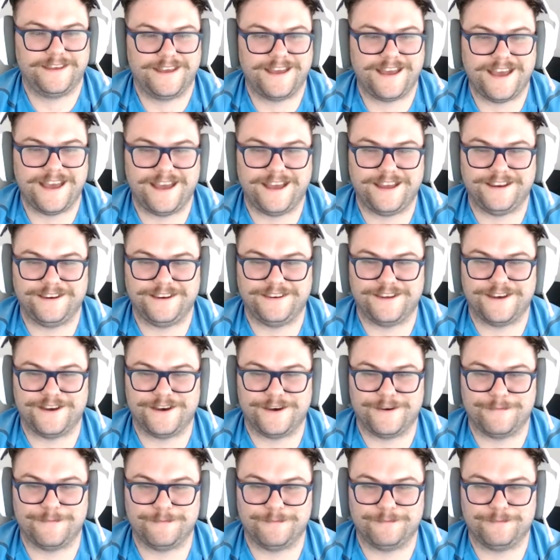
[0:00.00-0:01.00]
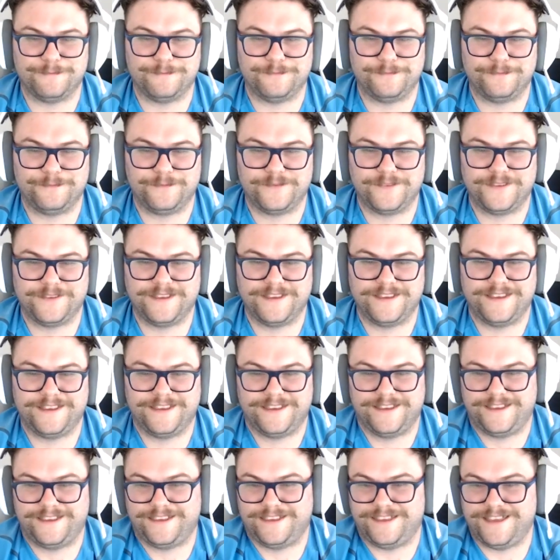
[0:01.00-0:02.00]
And um,
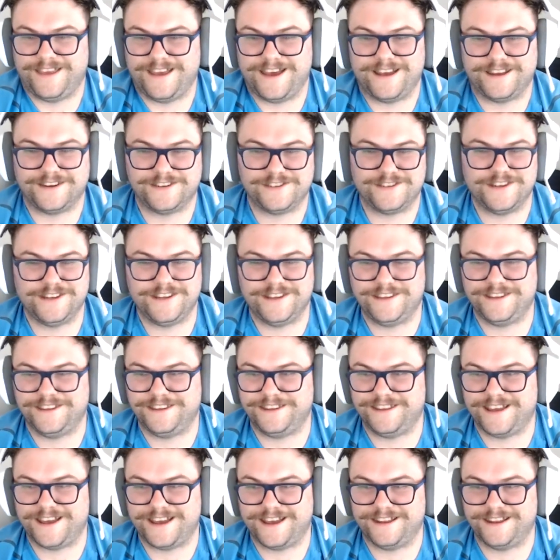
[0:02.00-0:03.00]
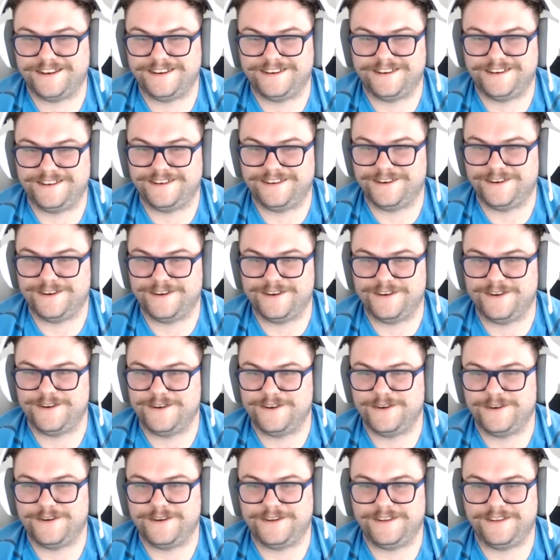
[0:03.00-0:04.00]
yeah, she had
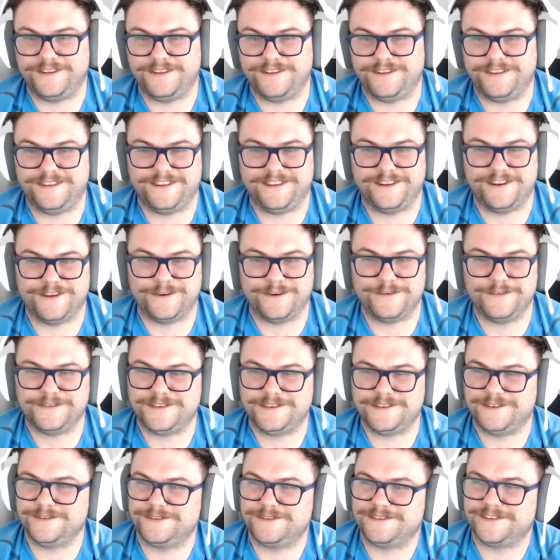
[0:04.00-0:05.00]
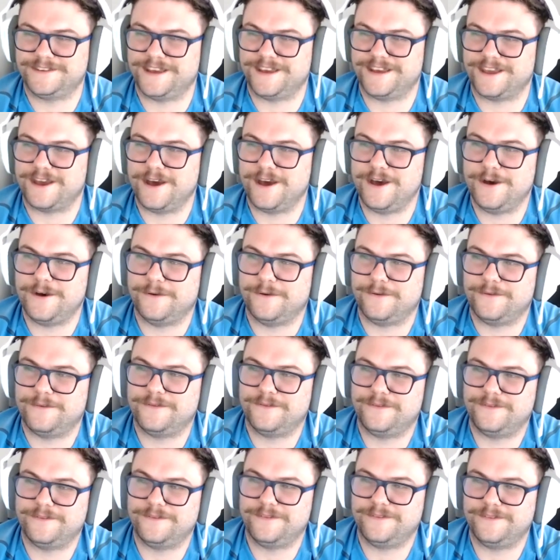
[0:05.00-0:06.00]
you know, she's like, oh,
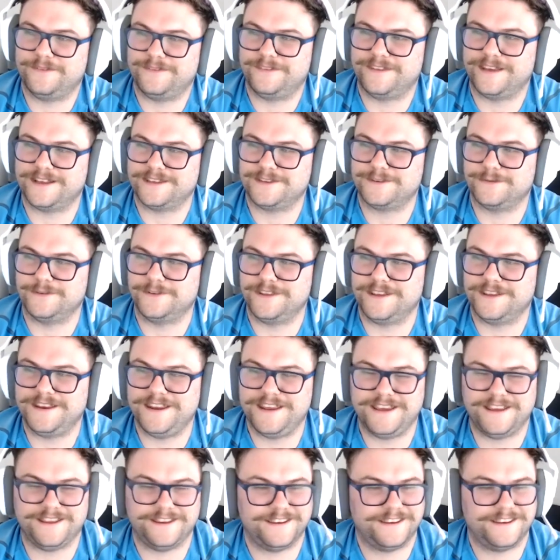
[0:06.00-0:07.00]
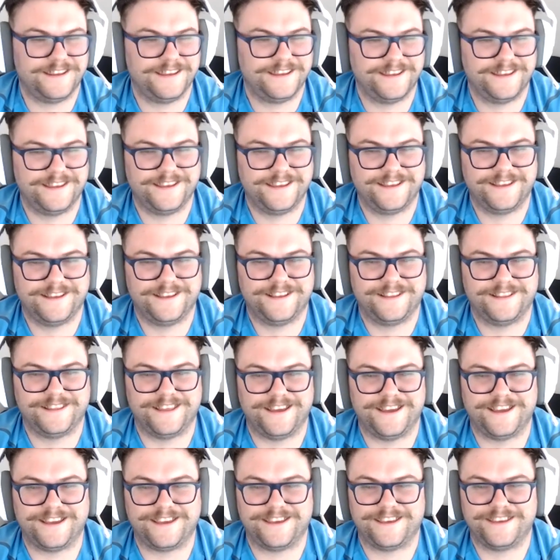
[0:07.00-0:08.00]
that's really neat.
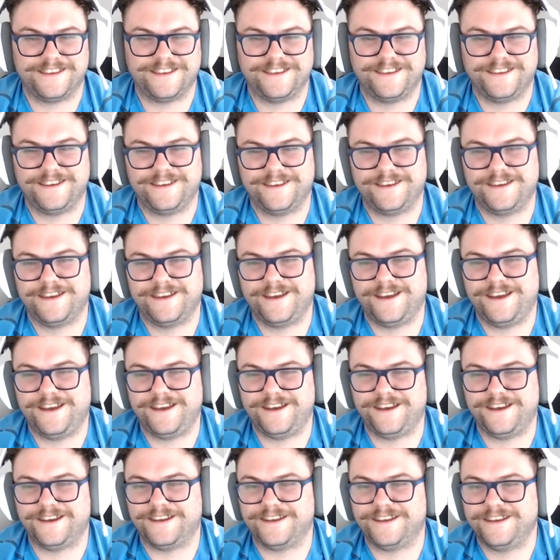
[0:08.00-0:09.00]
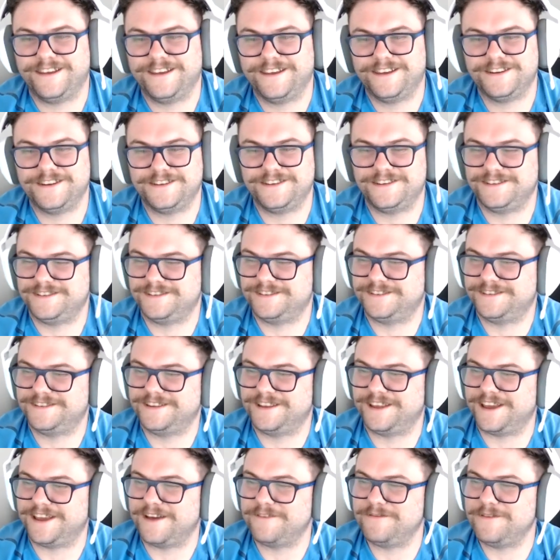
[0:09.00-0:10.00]
Like, huh. She's
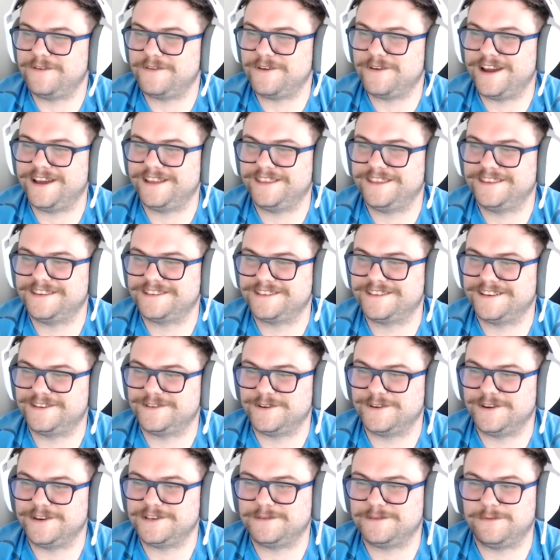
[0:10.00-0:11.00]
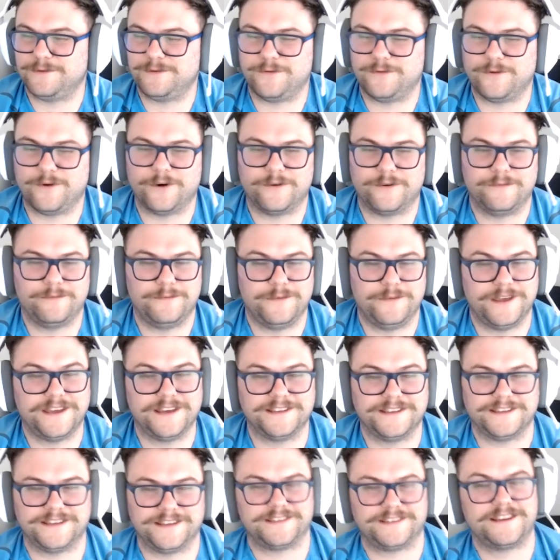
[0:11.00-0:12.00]
like, I've never had this situation before
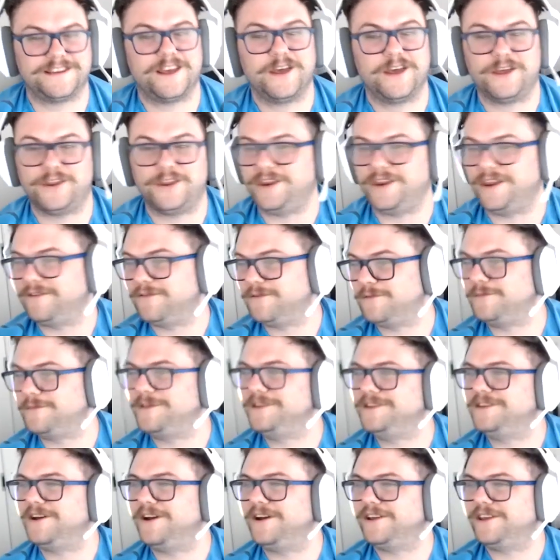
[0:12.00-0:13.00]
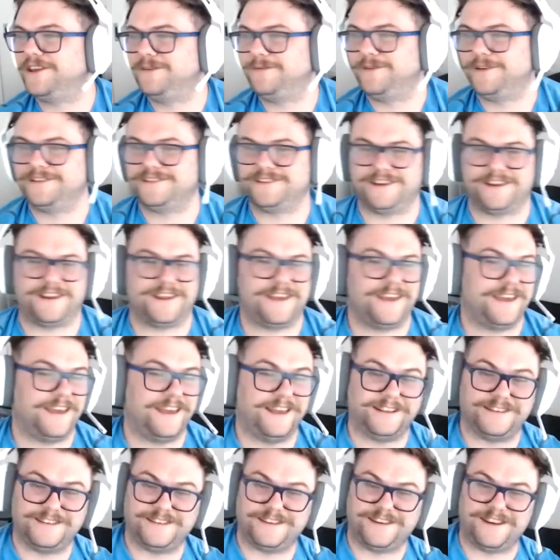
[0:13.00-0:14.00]
because it's never been documented.
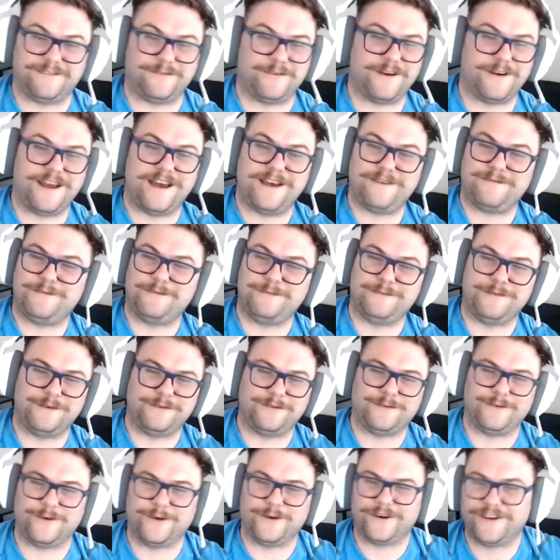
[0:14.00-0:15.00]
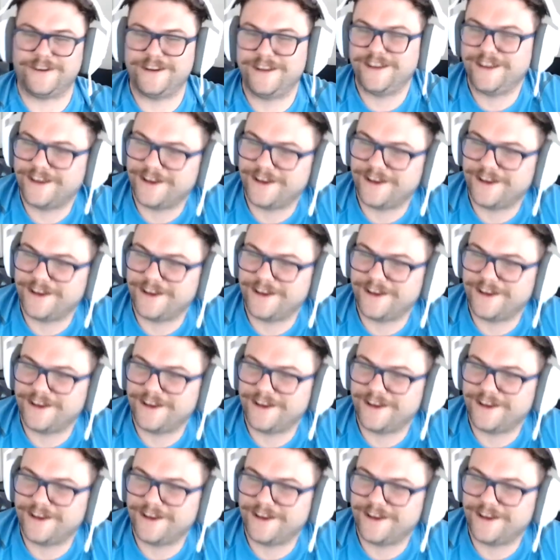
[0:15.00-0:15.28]
It's never happened before.